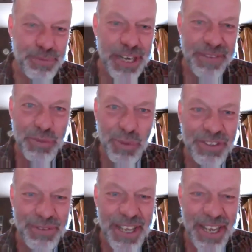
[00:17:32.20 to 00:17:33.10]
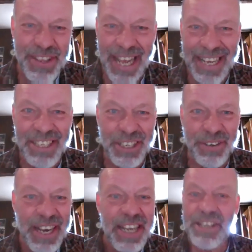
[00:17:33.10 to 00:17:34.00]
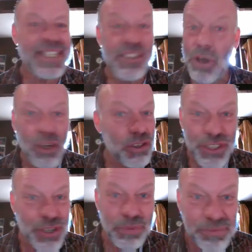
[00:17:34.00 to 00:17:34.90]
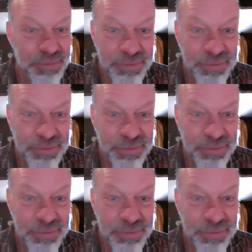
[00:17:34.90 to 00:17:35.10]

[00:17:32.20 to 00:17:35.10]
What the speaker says: the previous ones are in that category, because it's not logical.